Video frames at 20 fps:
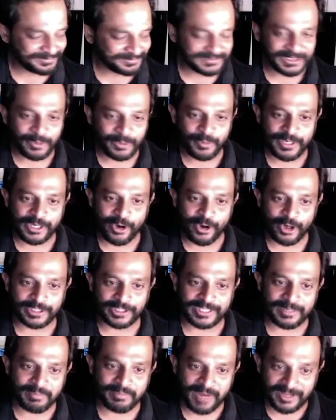we got
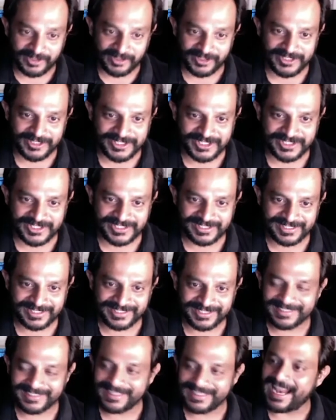their mothers
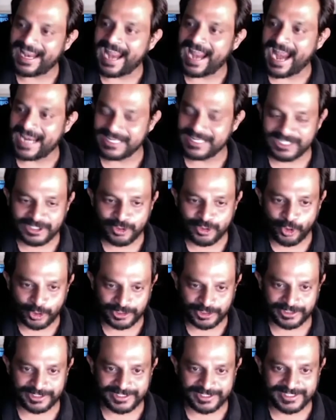and the
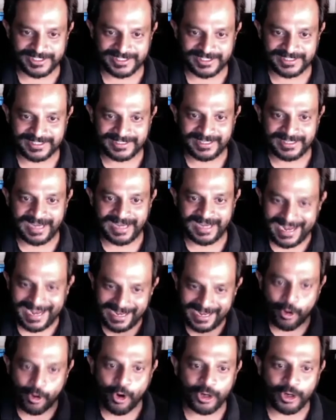daughters
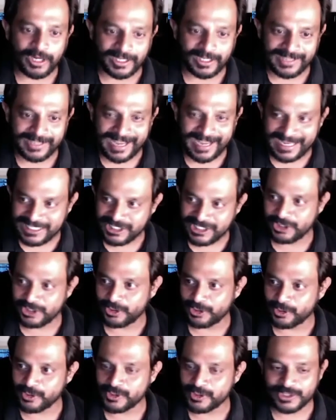and all other
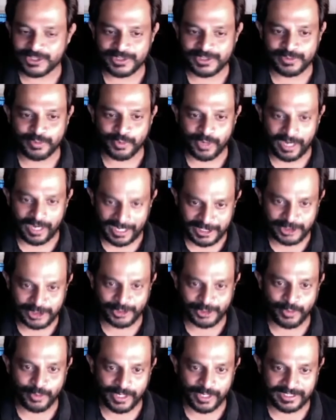
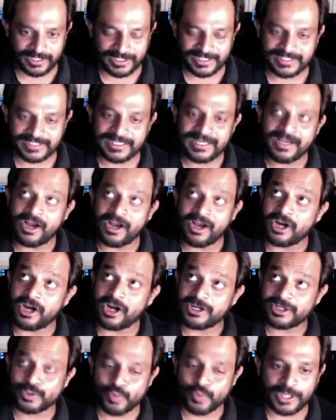NGO workers
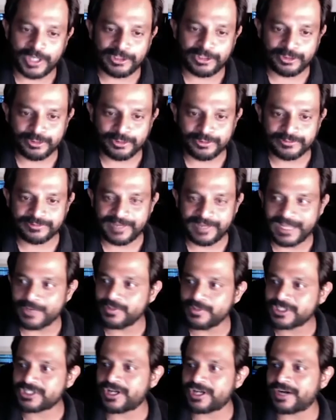under one roof, and
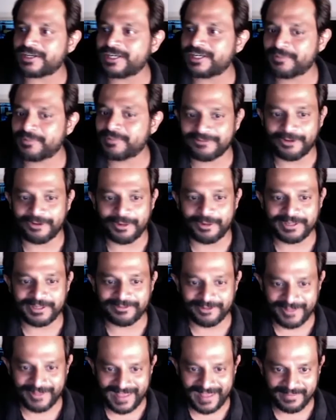we started performing
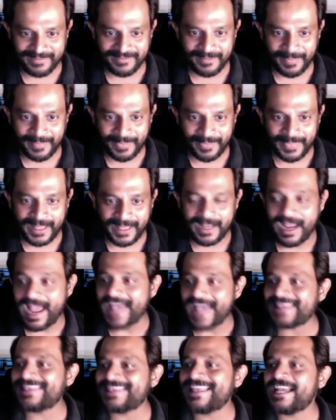for them,
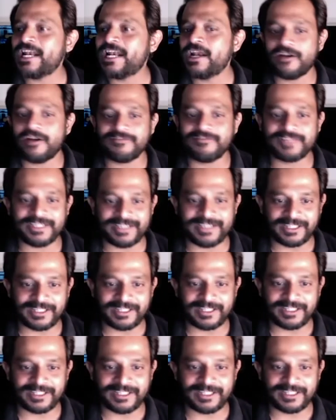and they loved it. And
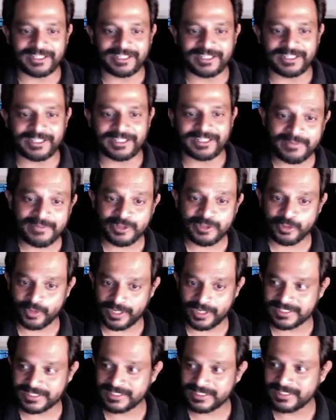the mothers came to
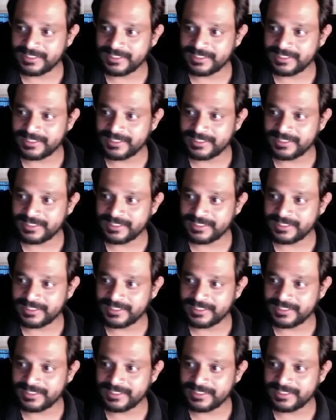us